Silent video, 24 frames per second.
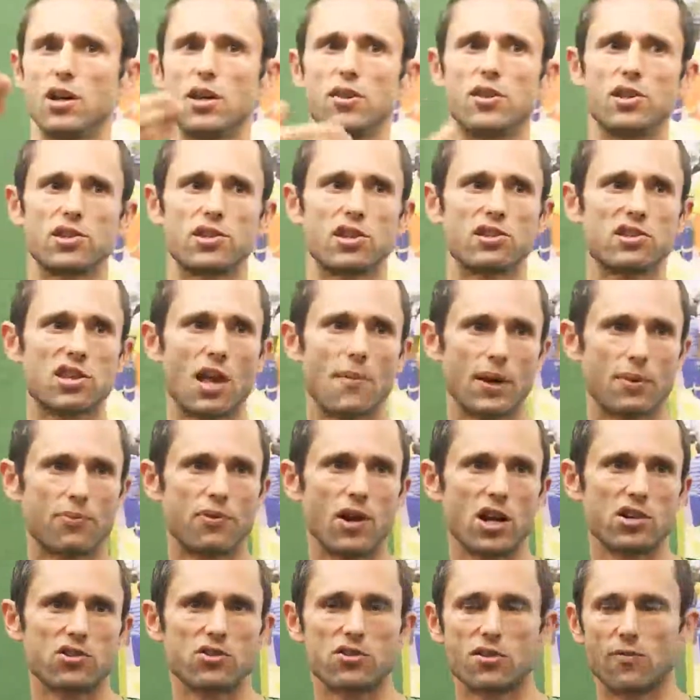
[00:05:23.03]
the systemic
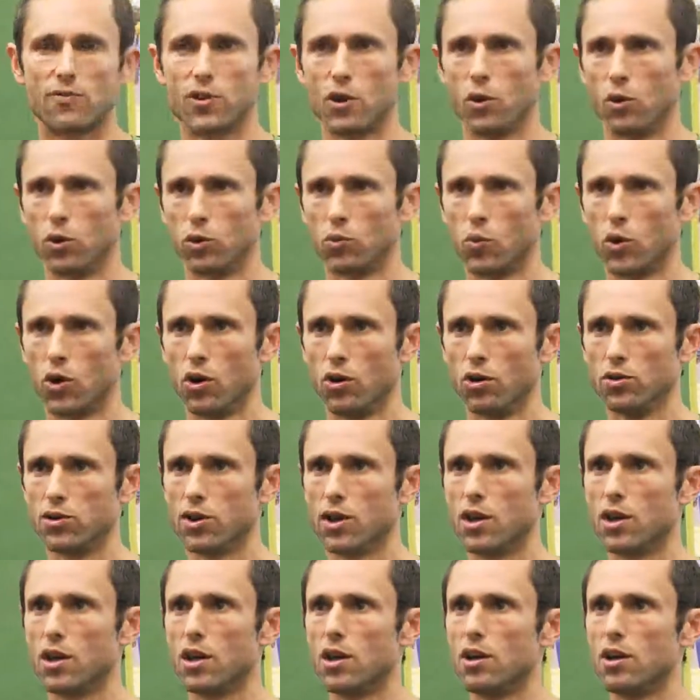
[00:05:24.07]
pressures of the old world?